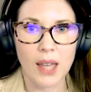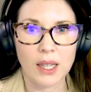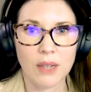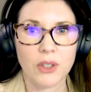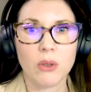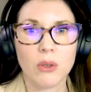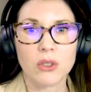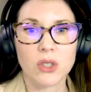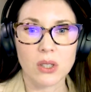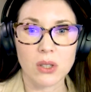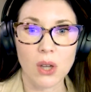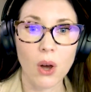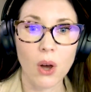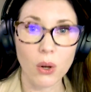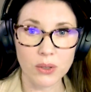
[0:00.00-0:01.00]
And if you will
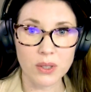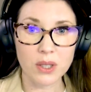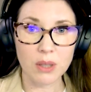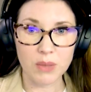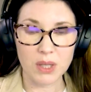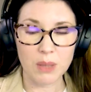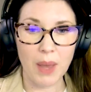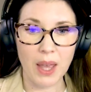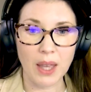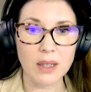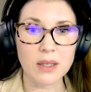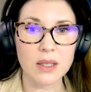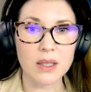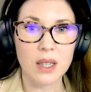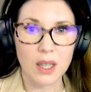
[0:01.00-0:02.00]
just hold some
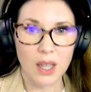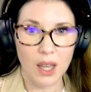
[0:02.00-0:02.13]
space